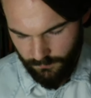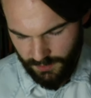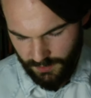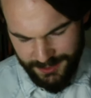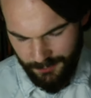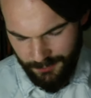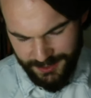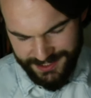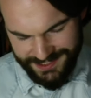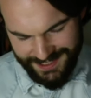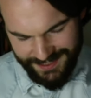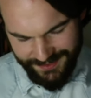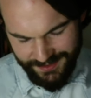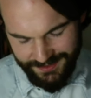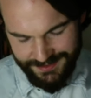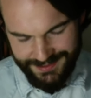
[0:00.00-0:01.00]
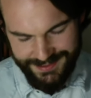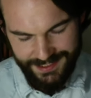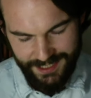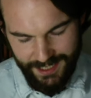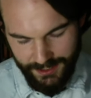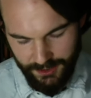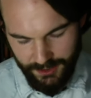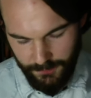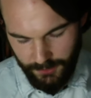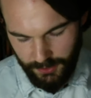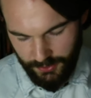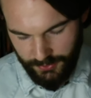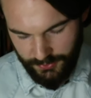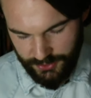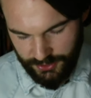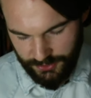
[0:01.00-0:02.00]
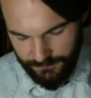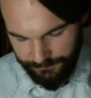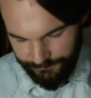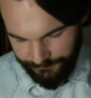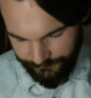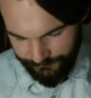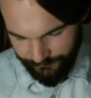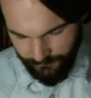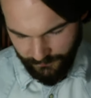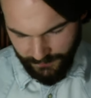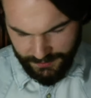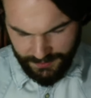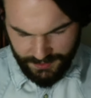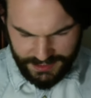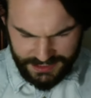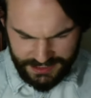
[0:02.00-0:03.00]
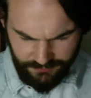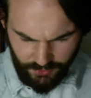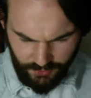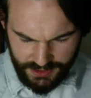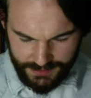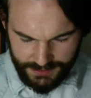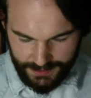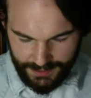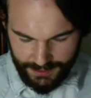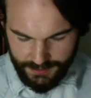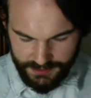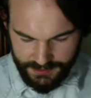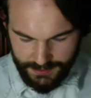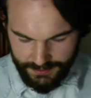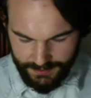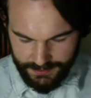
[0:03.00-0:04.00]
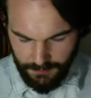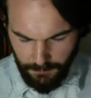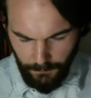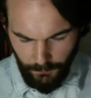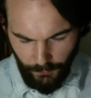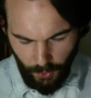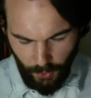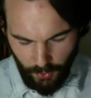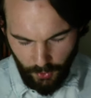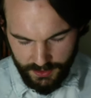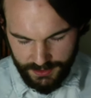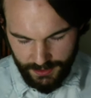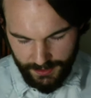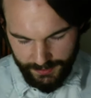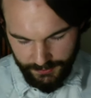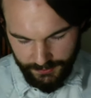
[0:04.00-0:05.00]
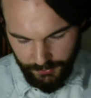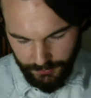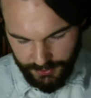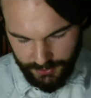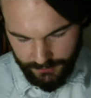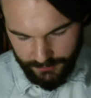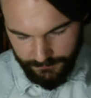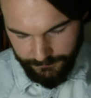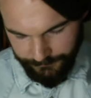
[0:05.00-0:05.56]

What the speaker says: I would say that it's the latter, because his voice at times takes bronze-like notes,